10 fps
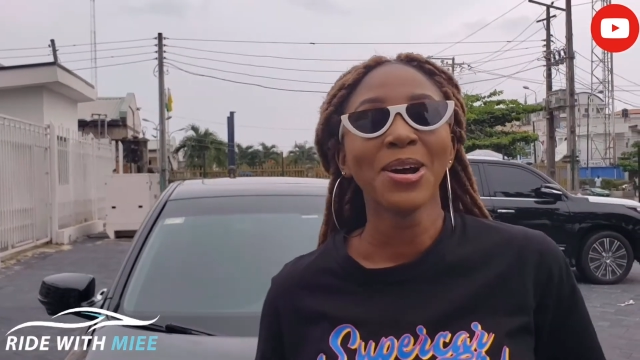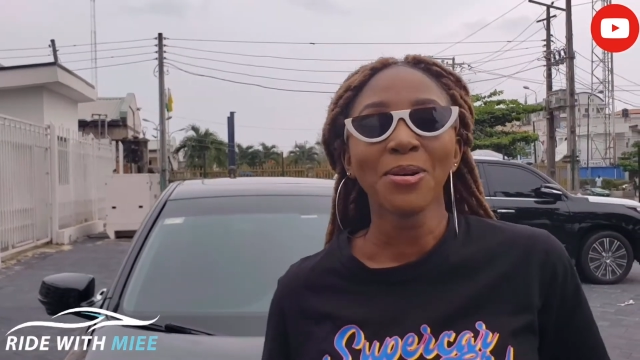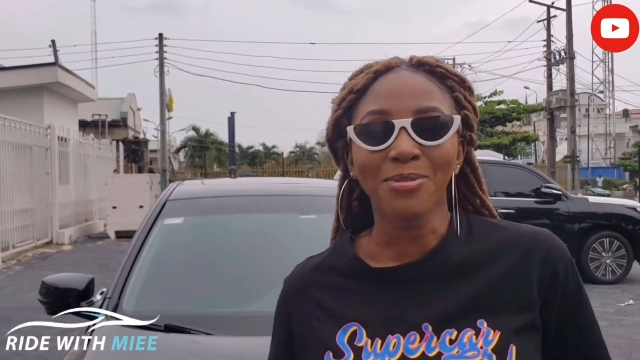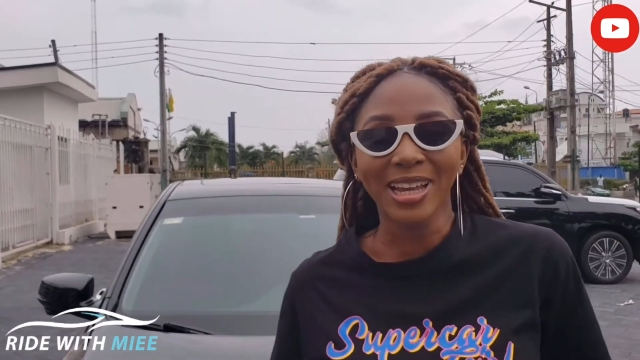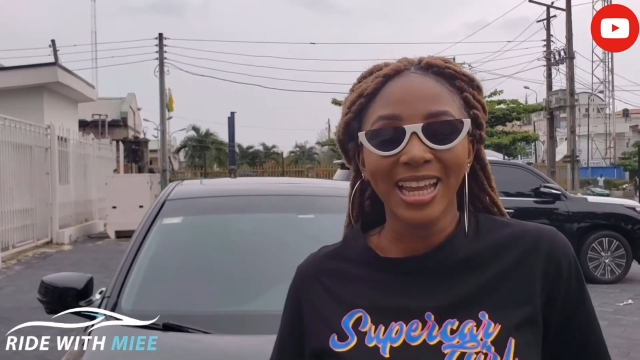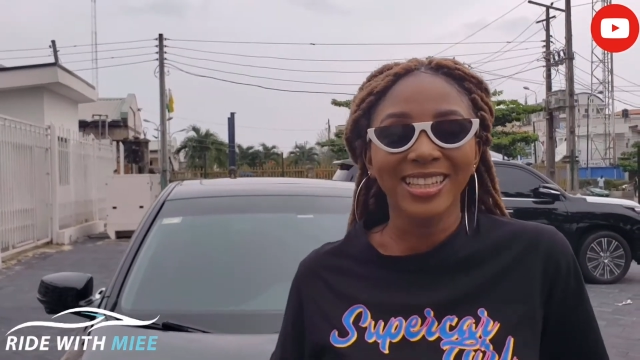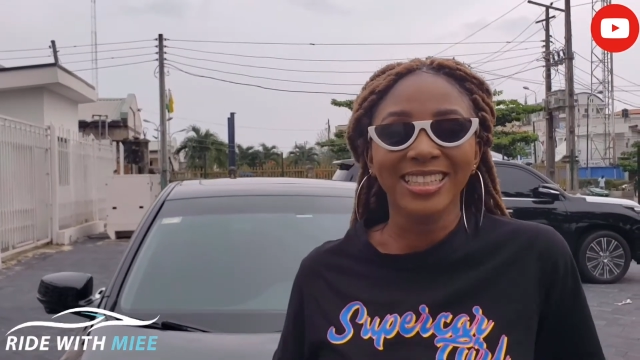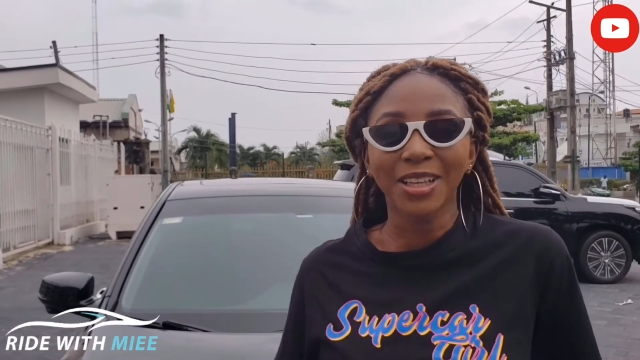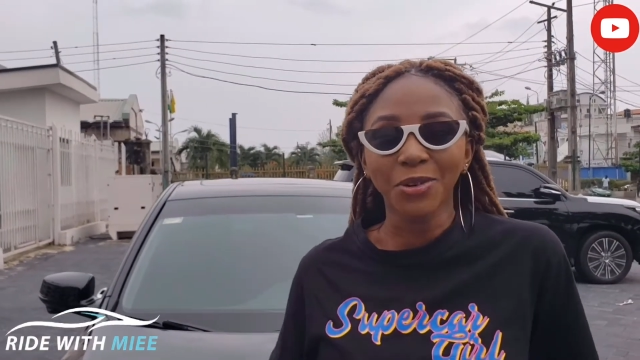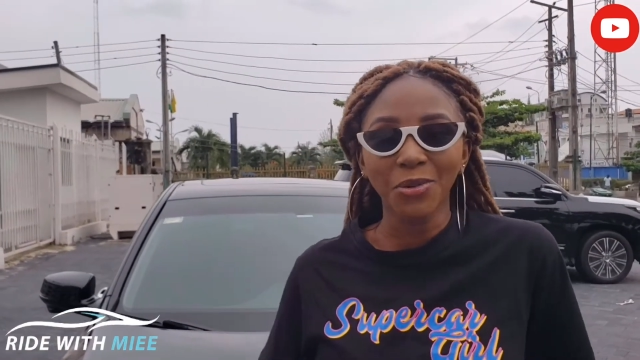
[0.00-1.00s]
But yes, as
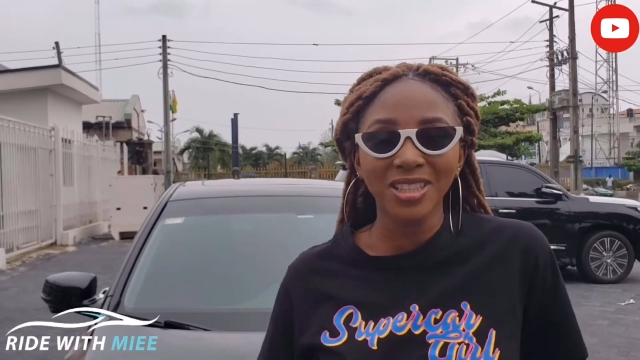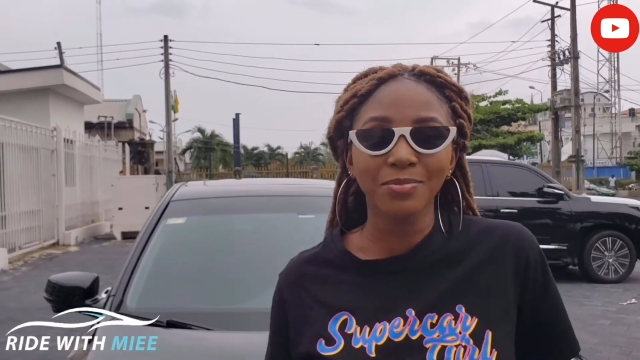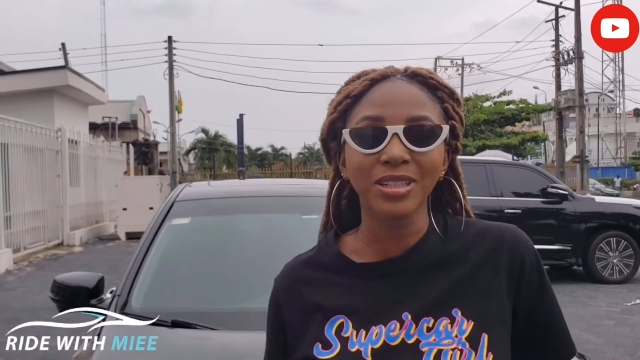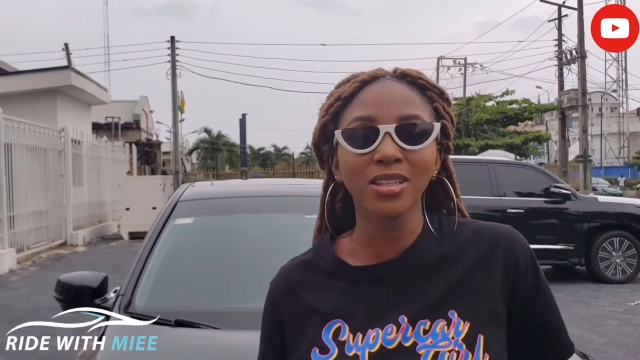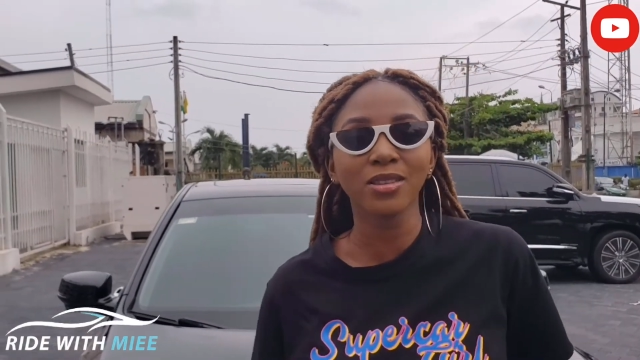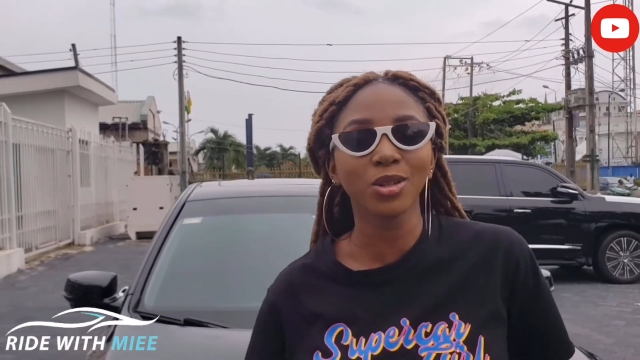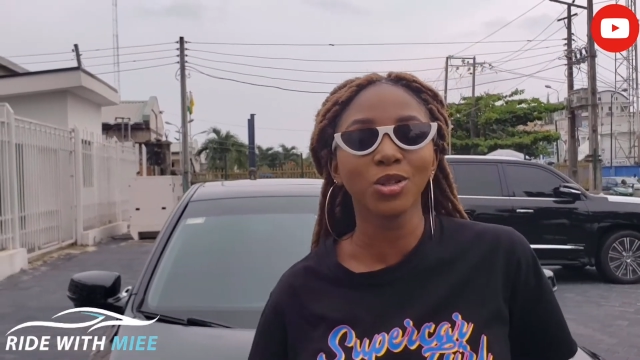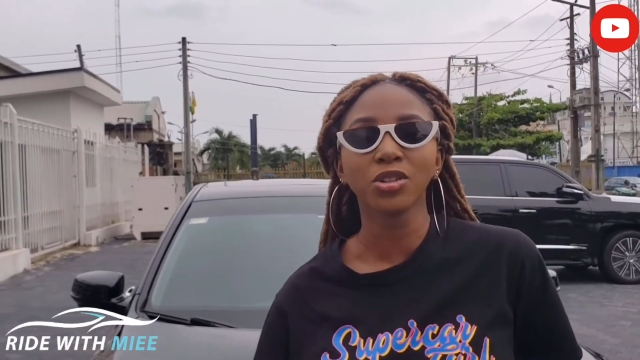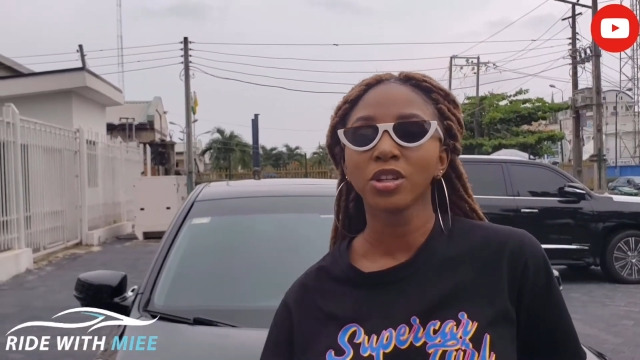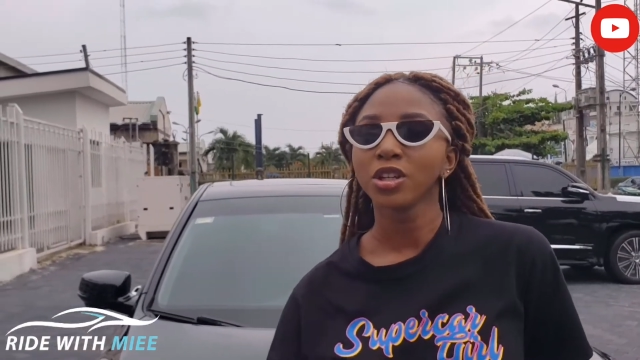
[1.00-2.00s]
for what's beneath the hood,
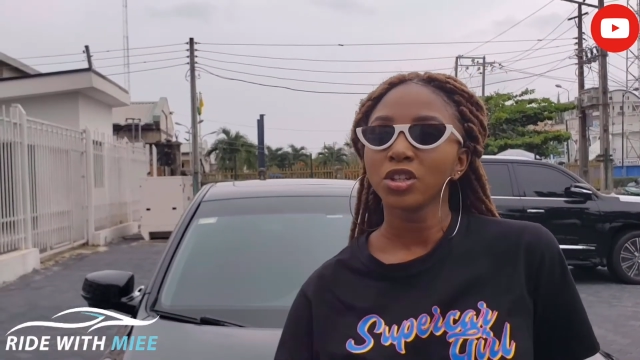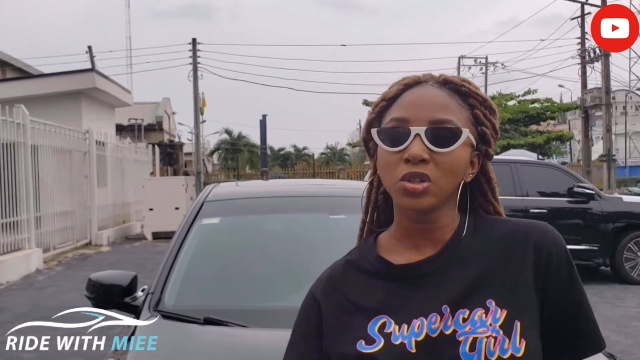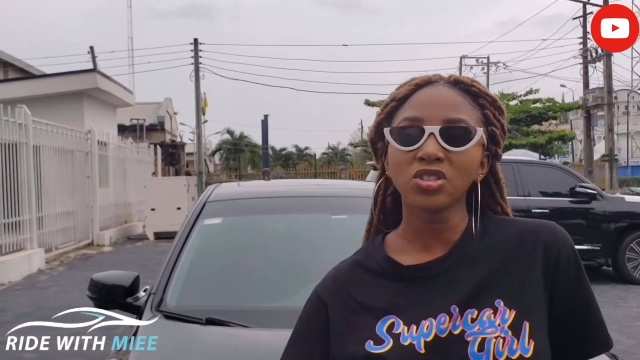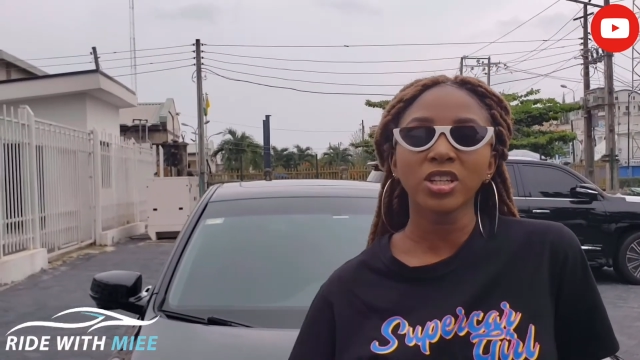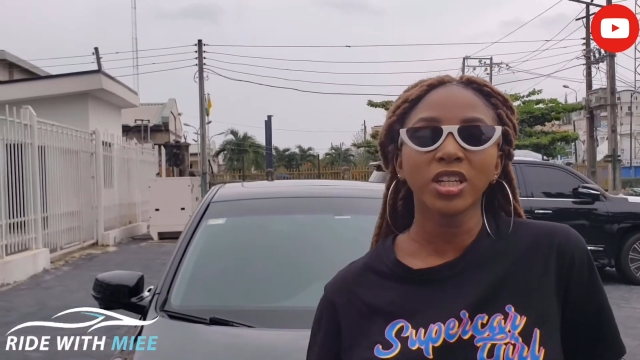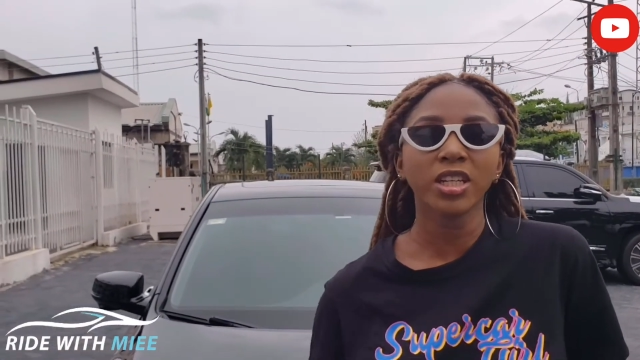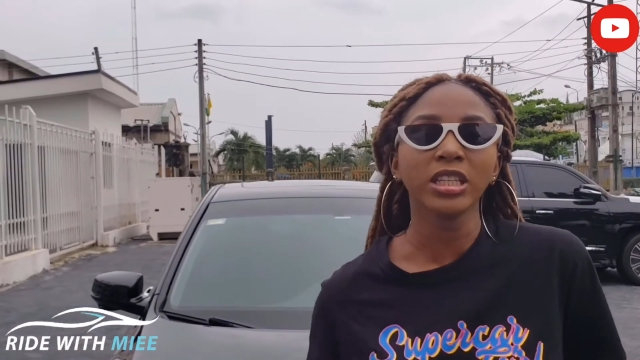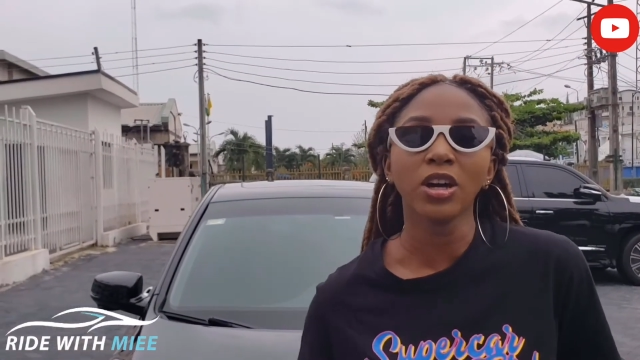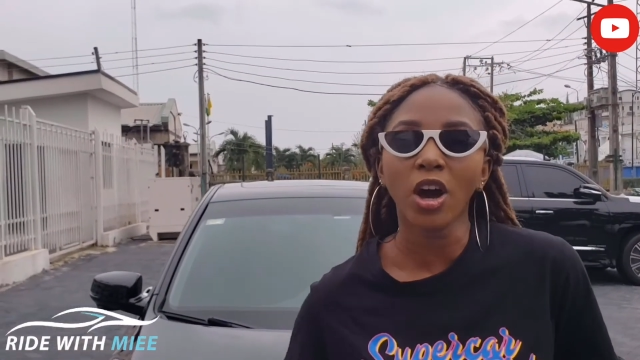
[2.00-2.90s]
usually the